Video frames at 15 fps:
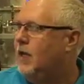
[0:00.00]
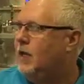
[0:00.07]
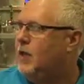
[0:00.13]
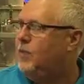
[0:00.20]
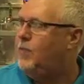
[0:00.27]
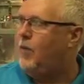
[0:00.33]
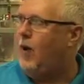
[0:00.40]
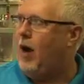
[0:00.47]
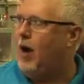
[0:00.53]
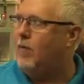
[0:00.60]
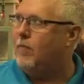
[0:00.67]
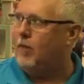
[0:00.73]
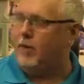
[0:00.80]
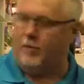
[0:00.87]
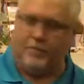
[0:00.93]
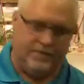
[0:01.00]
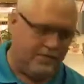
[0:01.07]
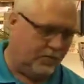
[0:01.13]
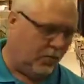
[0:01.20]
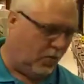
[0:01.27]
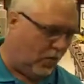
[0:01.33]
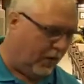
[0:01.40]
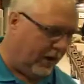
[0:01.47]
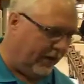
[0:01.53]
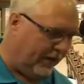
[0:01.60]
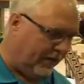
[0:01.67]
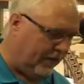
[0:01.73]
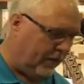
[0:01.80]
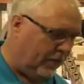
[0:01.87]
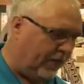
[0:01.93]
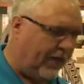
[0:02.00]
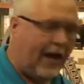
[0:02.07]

The problem with, with